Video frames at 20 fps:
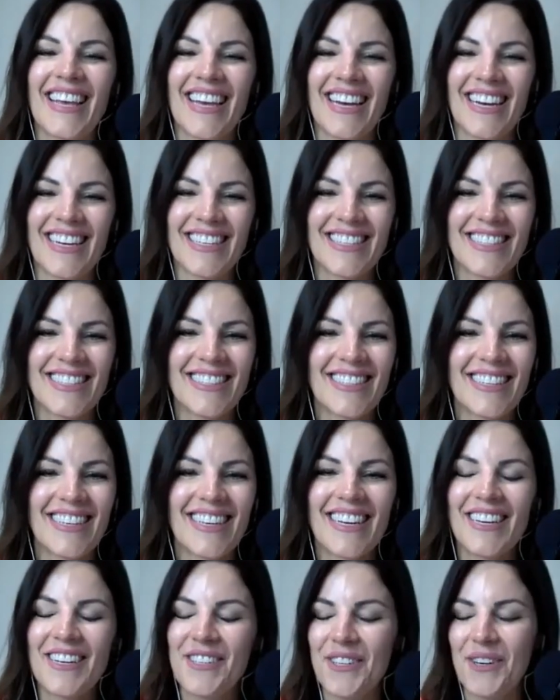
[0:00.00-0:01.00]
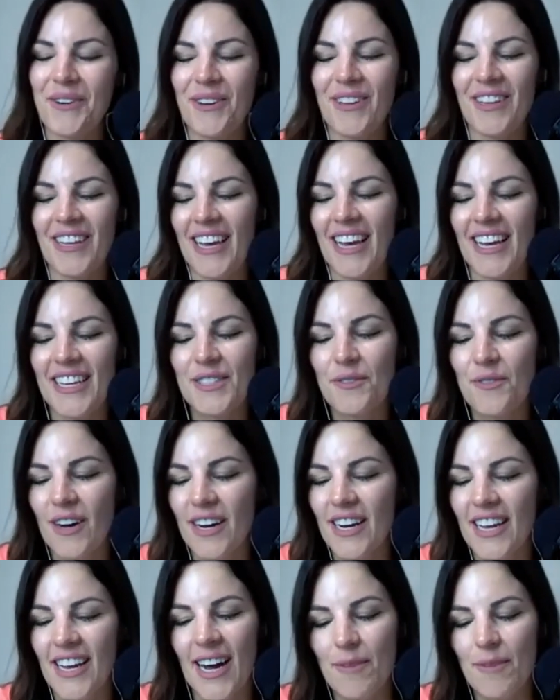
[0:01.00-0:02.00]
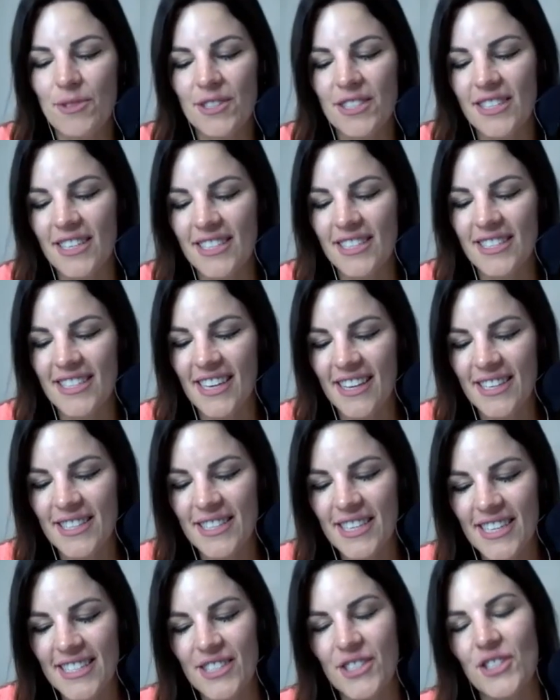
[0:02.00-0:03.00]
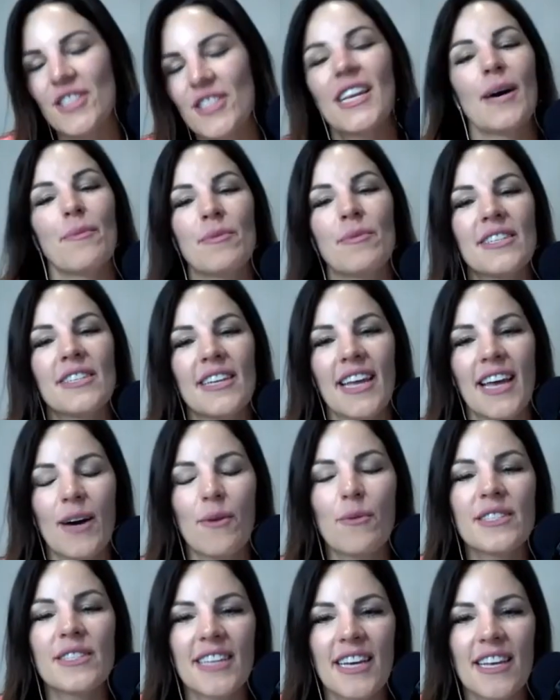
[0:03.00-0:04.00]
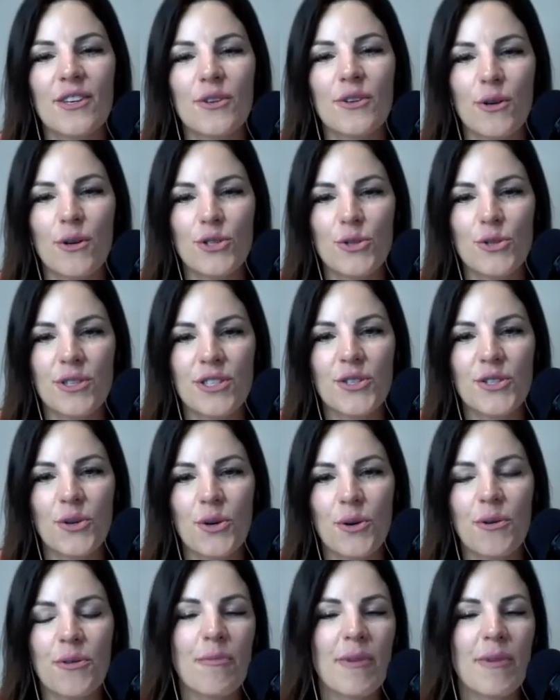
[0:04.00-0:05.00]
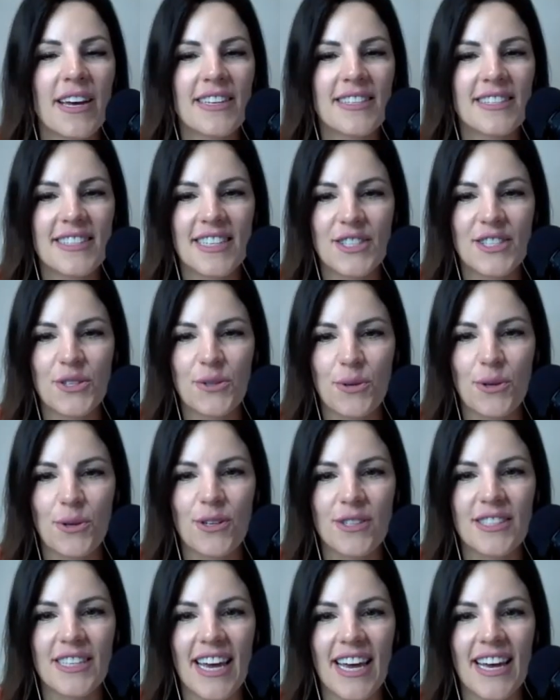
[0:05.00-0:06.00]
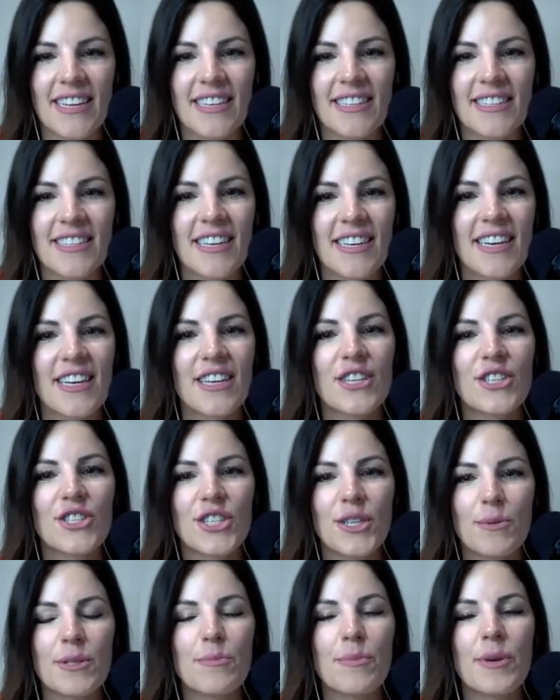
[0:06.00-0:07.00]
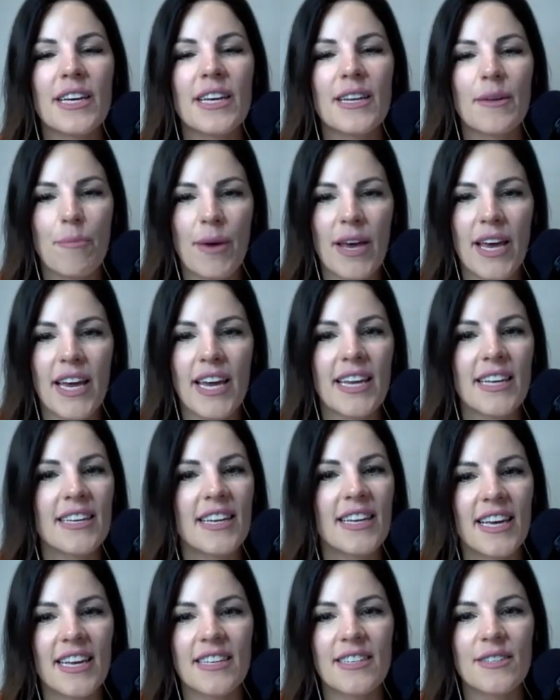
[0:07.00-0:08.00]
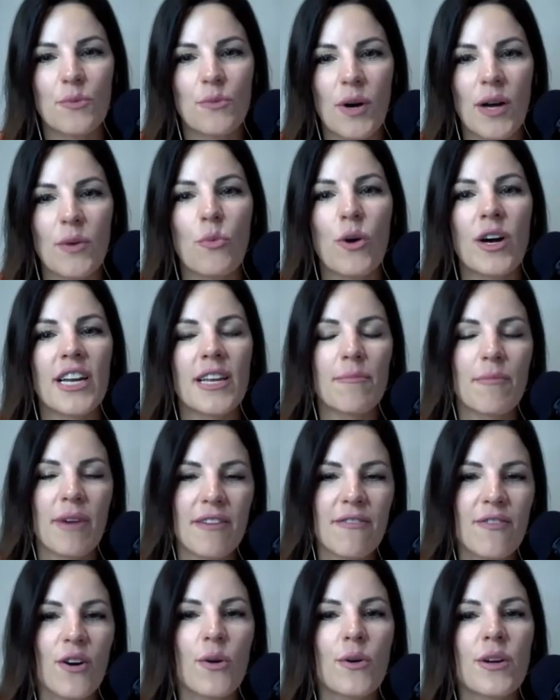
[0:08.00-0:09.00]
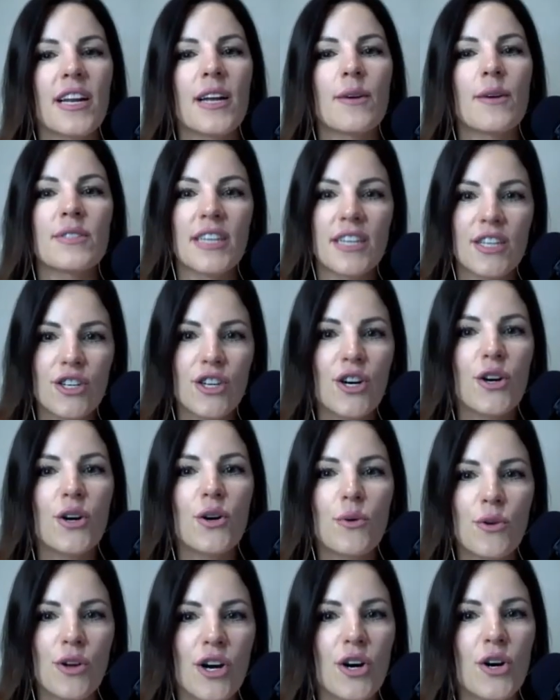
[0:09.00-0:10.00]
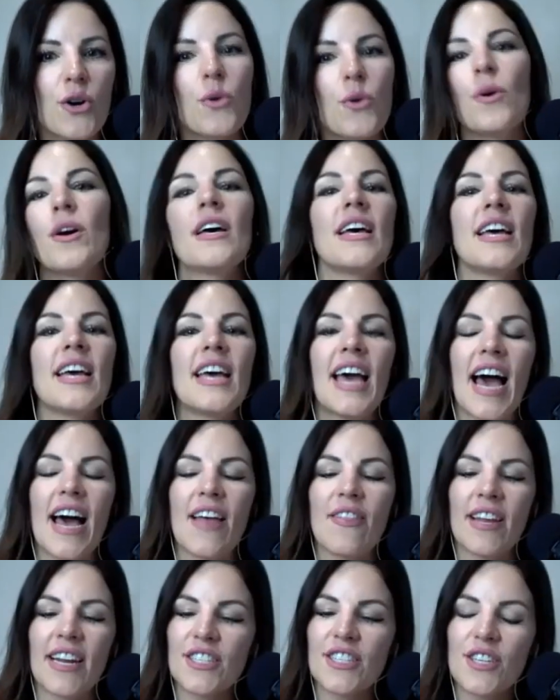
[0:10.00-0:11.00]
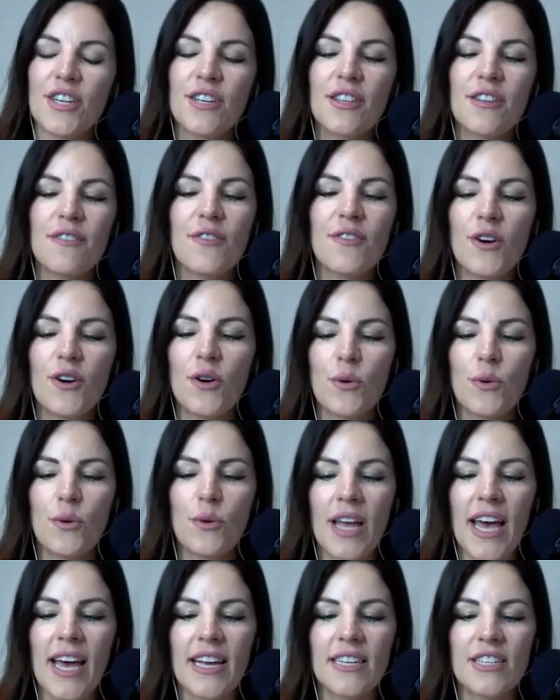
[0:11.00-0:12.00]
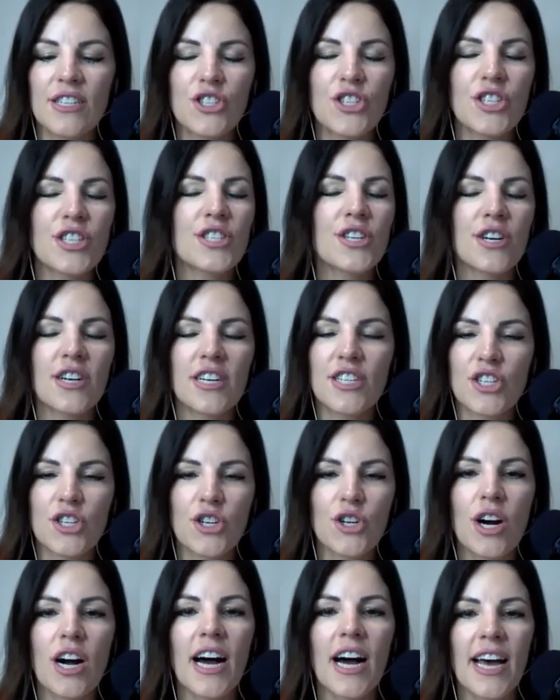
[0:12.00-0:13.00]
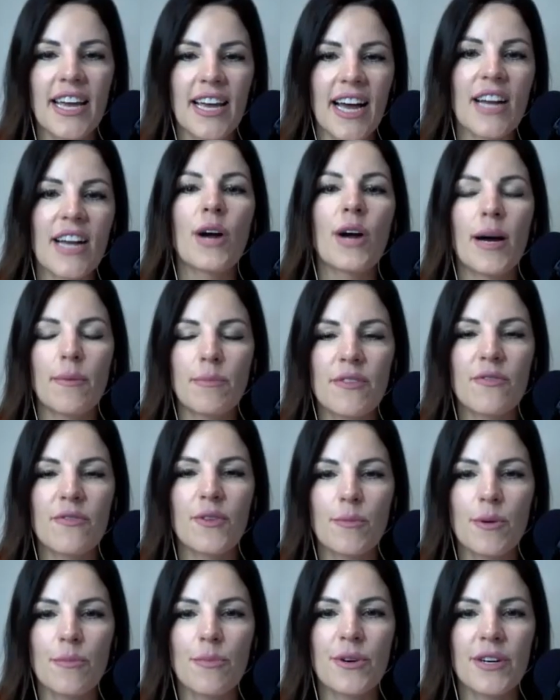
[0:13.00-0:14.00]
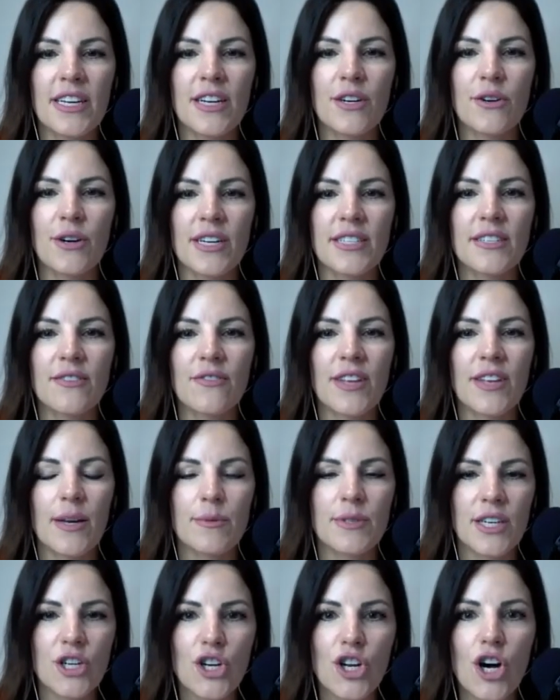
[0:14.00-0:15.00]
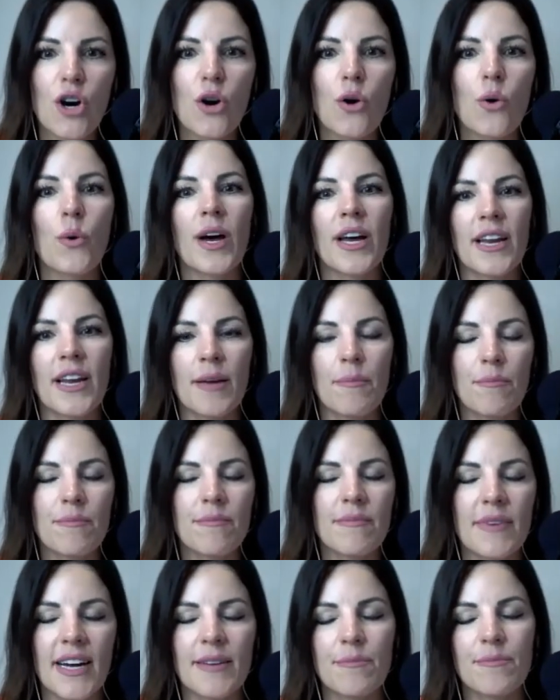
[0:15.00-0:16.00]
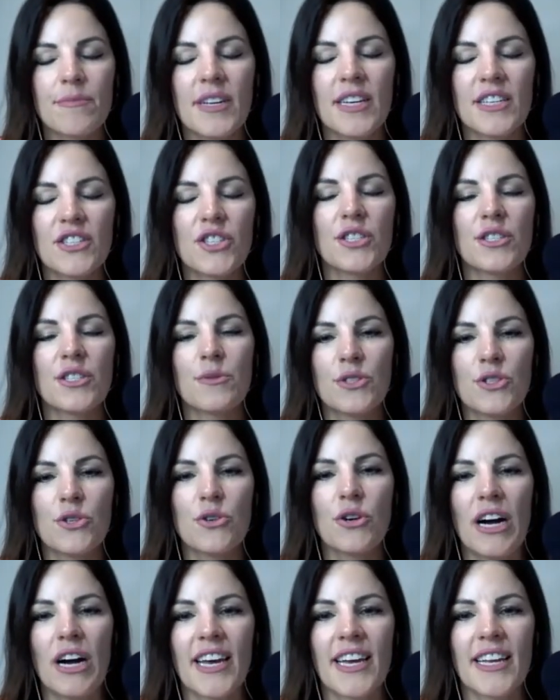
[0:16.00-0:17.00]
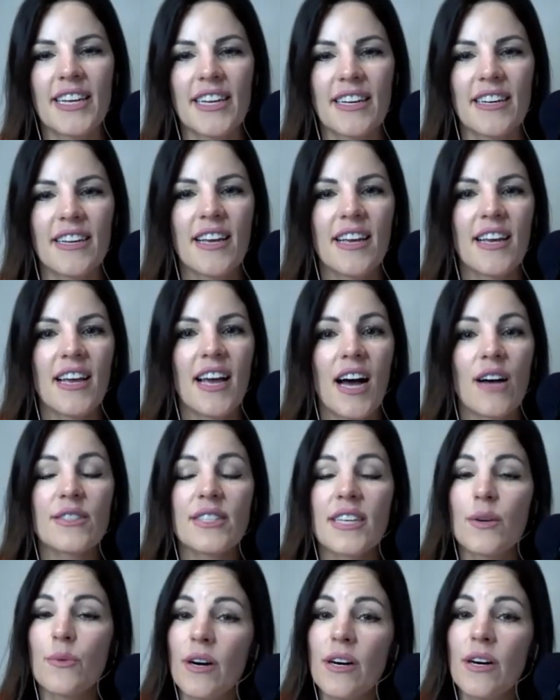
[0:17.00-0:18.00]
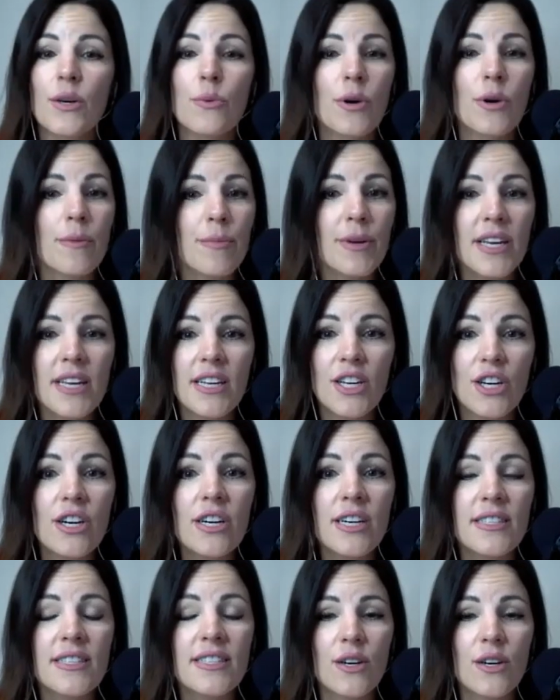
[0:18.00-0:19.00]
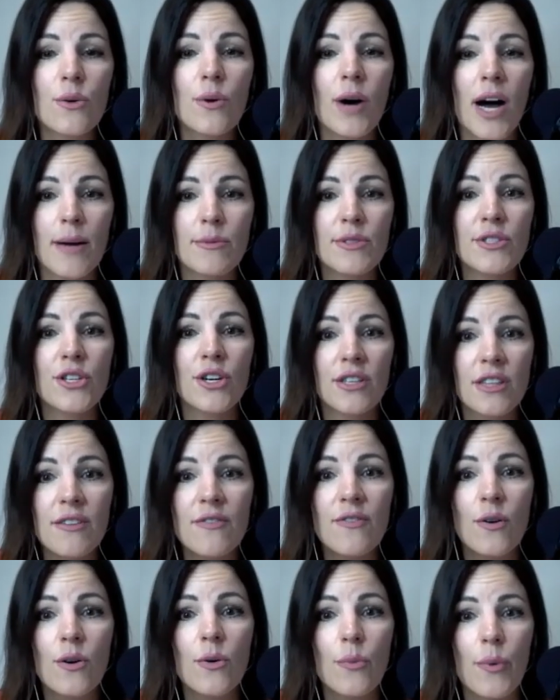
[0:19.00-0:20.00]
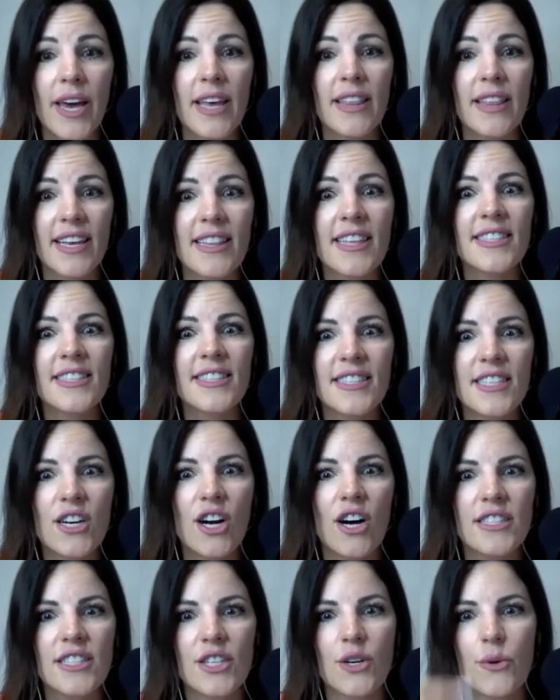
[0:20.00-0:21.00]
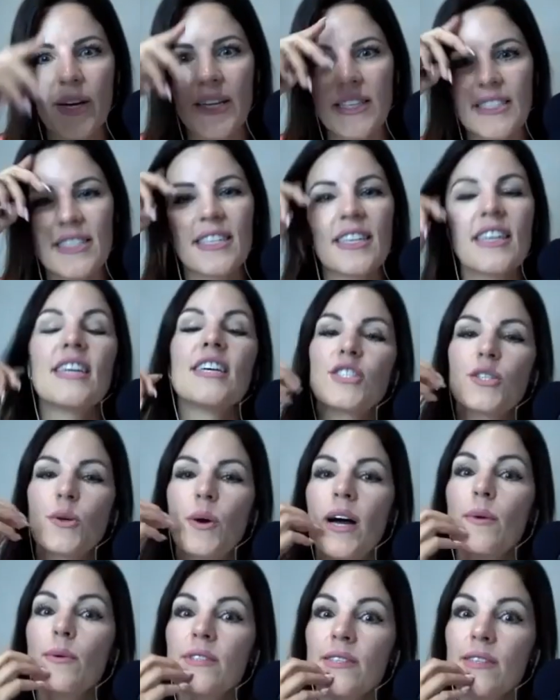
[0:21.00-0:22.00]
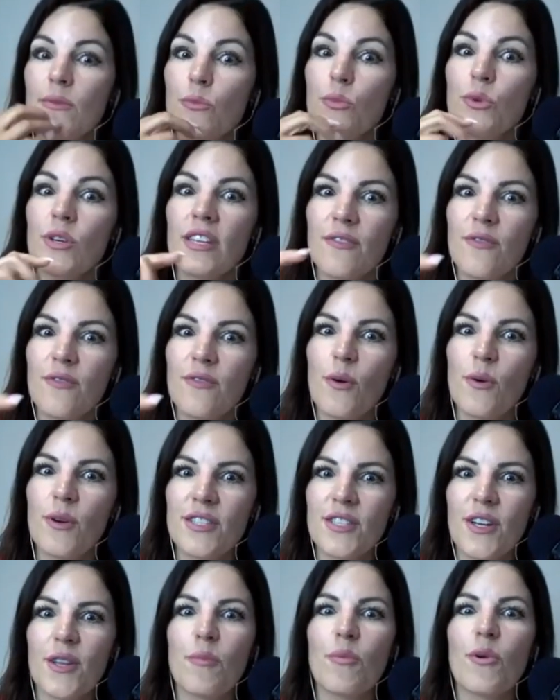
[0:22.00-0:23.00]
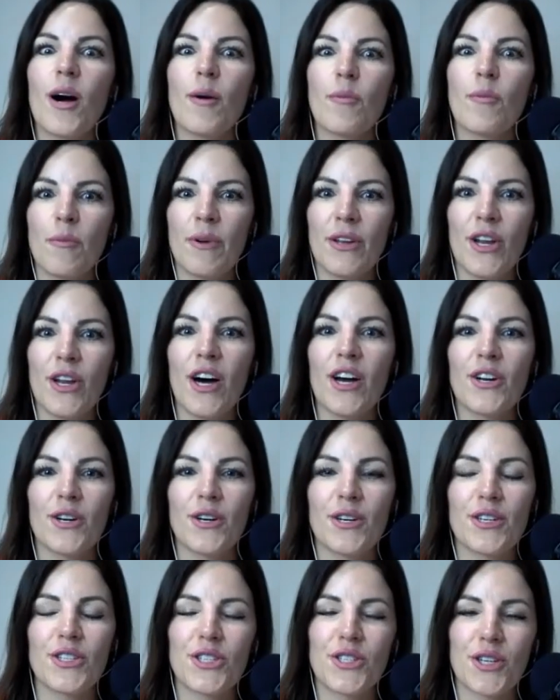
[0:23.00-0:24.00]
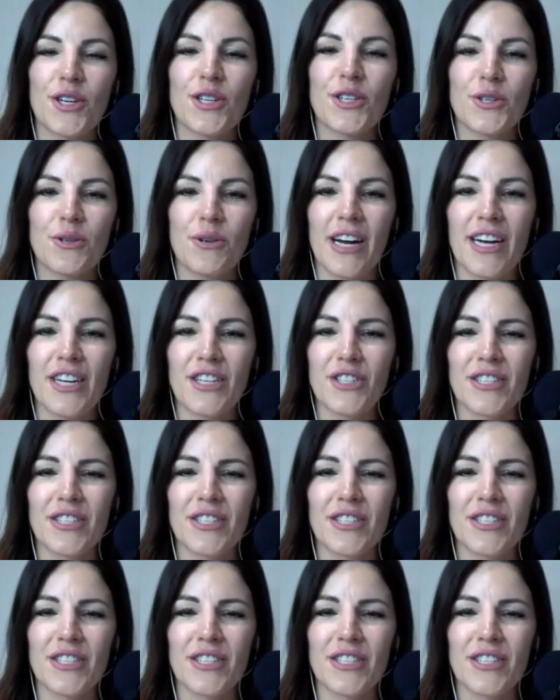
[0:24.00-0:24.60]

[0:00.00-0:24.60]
Yes, totally. It's funny. I'm just going to say this because it's just happened today. I was at the grocery store with my 6-year-old, and she was being a pain and wanting my phone. And I was like, no, no. And then I took the phone and she started to cry. I grabbed it from her pretty aggressively. I was like, no. And and she was crying, and I was like, well, you weren't being good. So I took the phone away. Like, this is a consequence. So I was really focused on the problem and not her. And she started to cry.